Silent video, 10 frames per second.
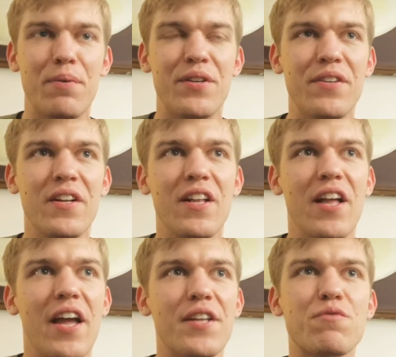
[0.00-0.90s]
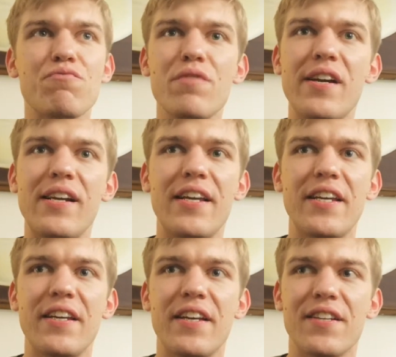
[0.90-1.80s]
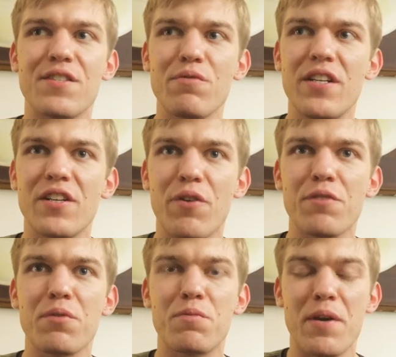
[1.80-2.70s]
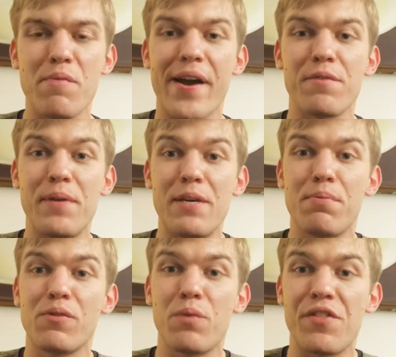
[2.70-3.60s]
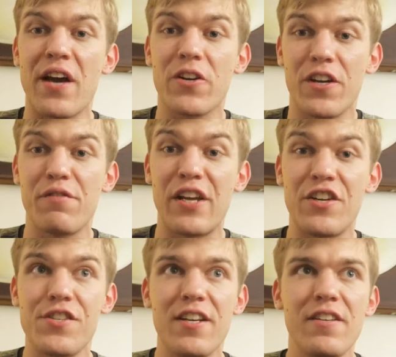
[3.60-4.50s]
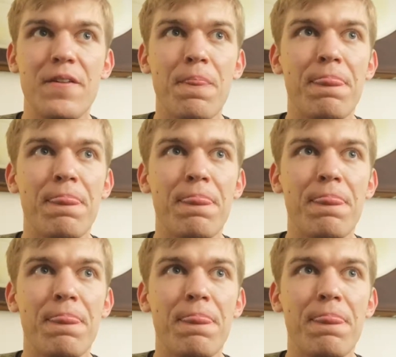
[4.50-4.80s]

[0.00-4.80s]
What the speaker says: And it's really incredible to be around people with that kind of energy.